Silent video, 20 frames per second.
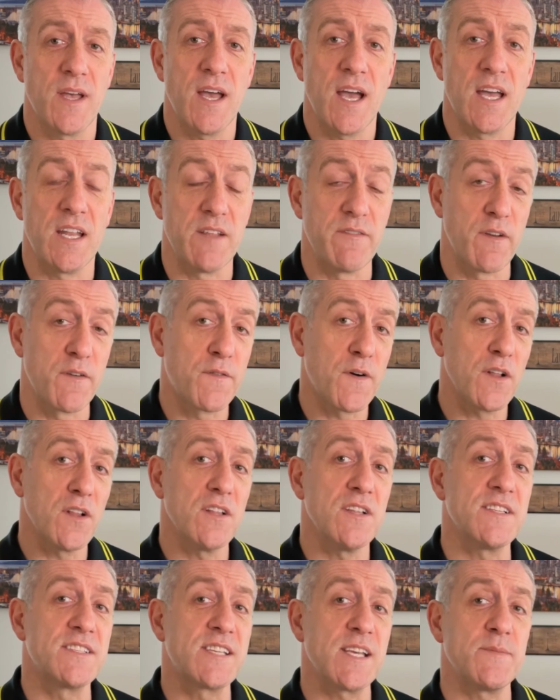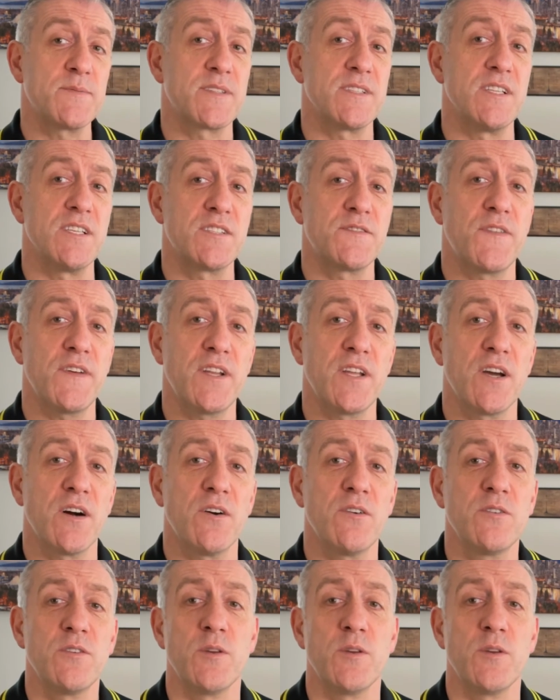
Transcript: And if you follow the tips in this video,